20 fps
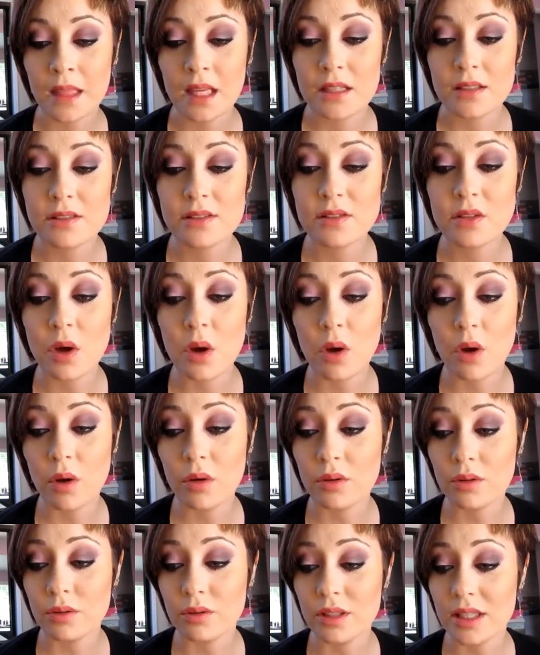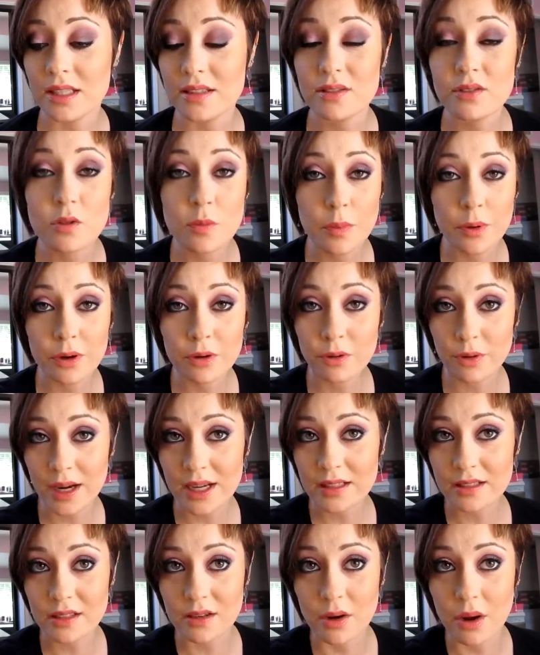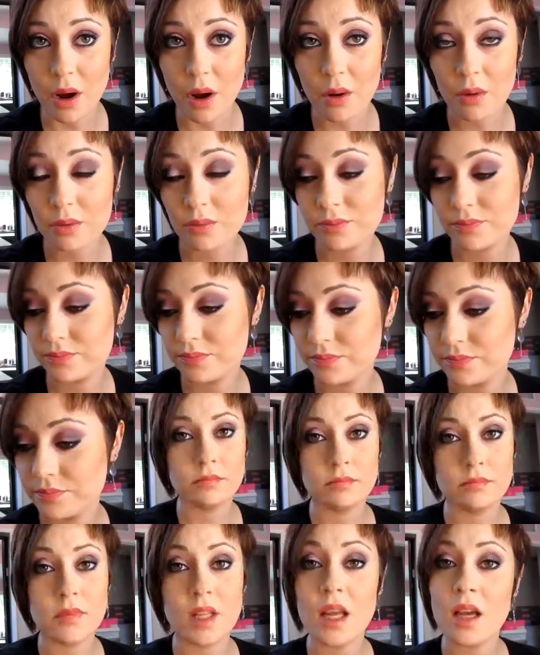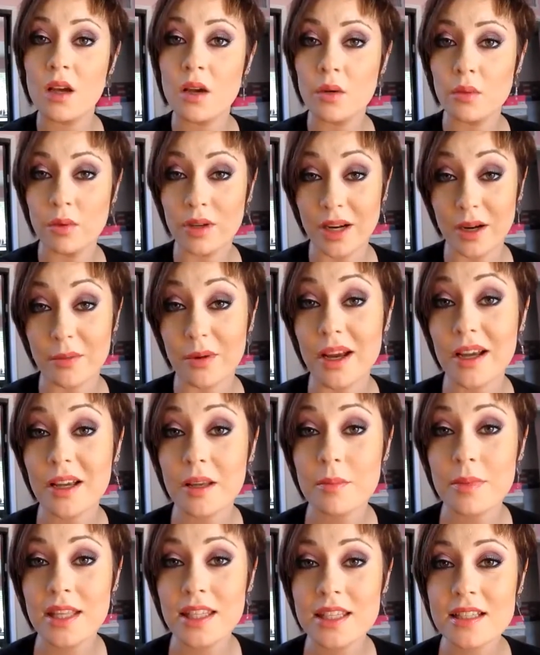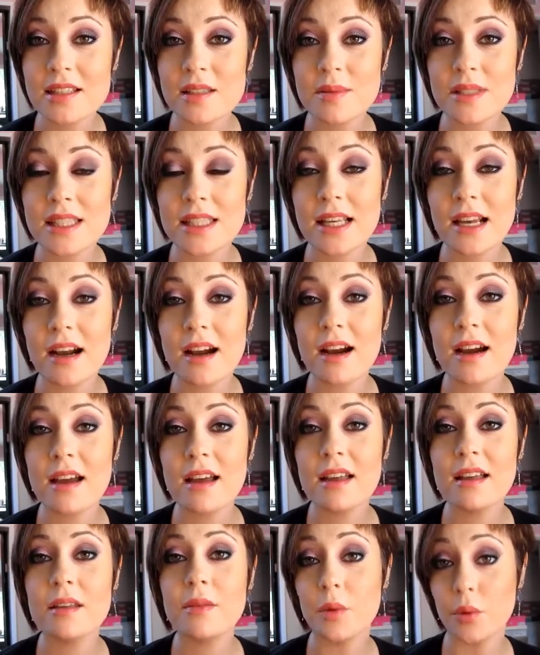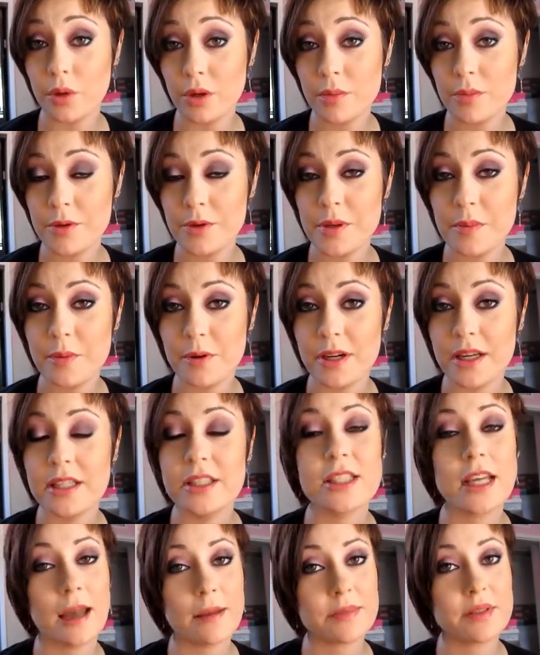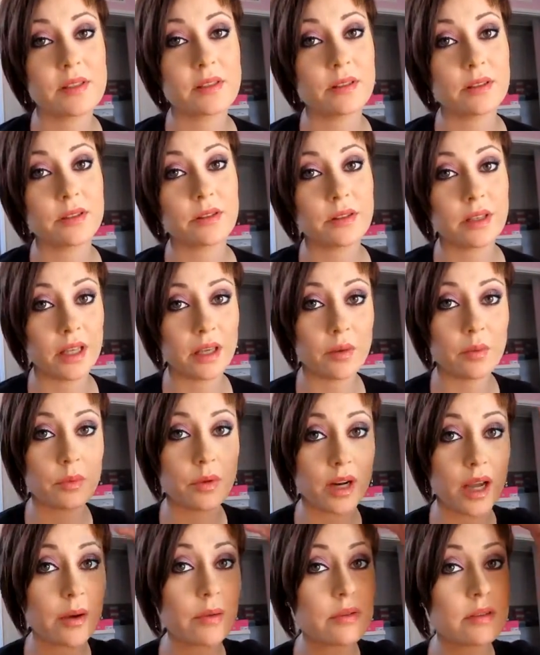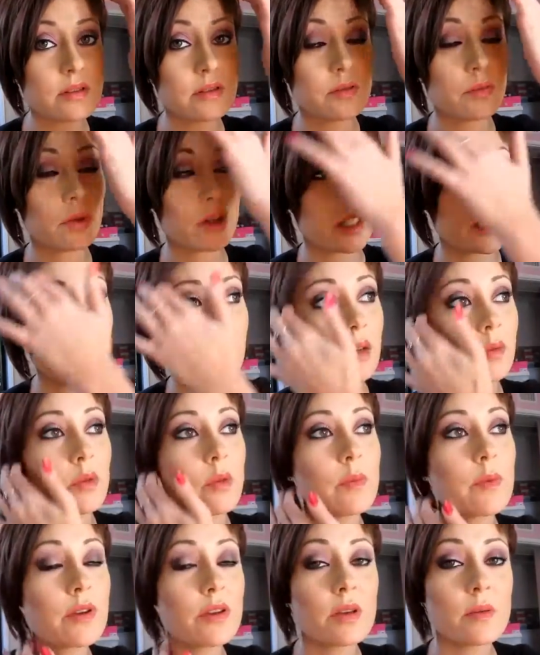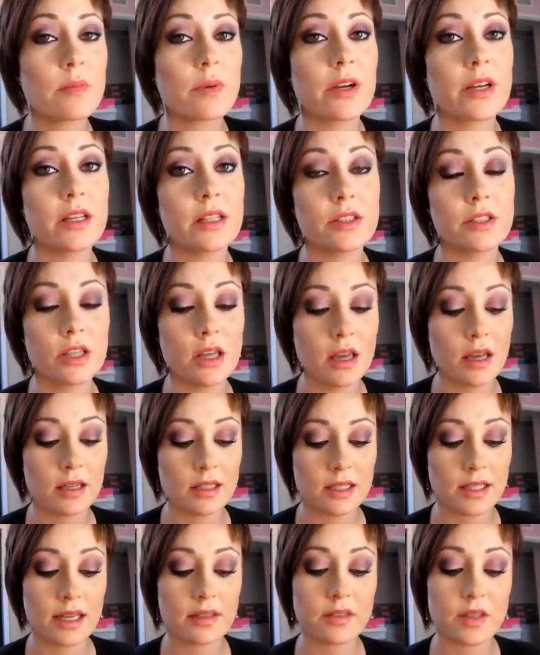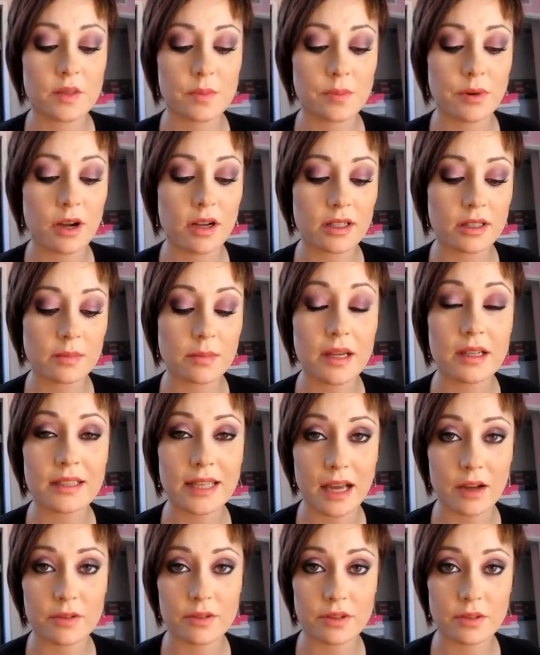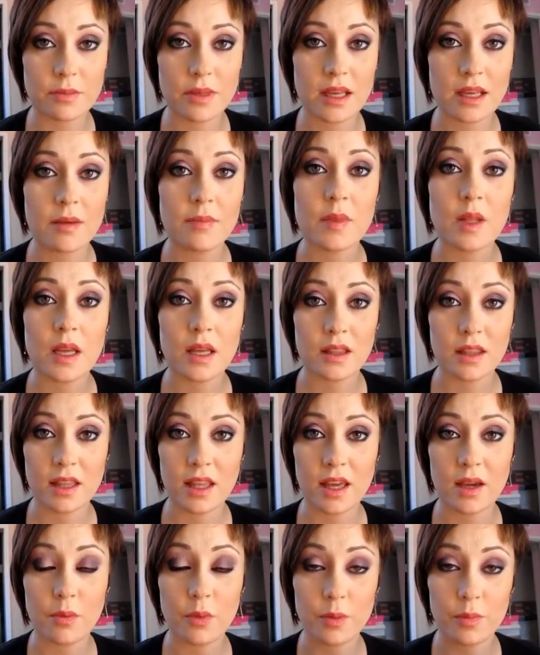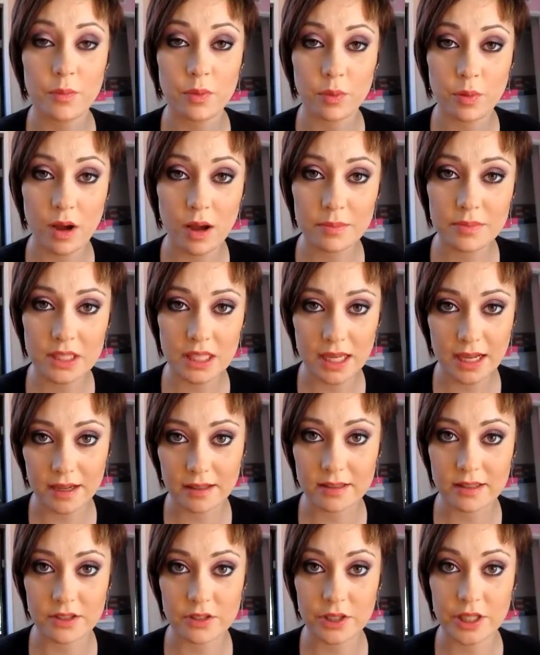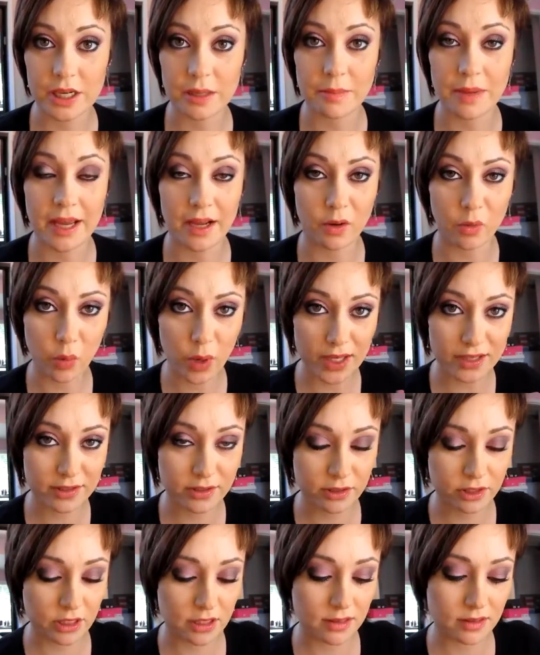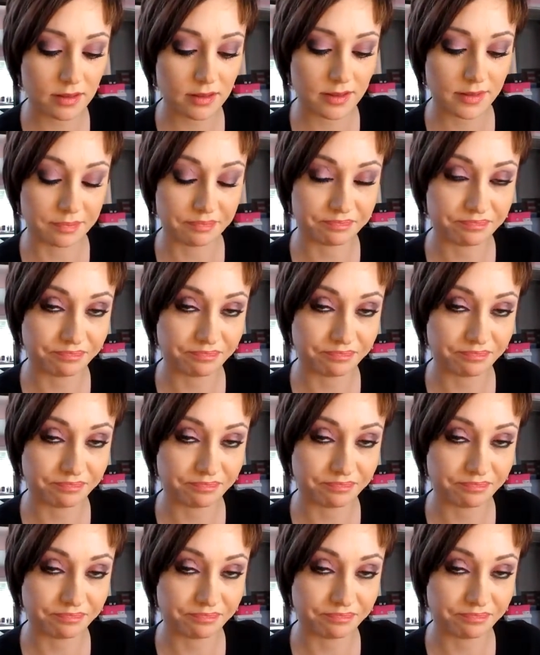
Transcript: So that's super great to know. Would I recommend this mascara or Beauty Bridge? Absolutely. When I was working with Beauty Bridge to get this product mailed out to me, they were prompt in answering my questions.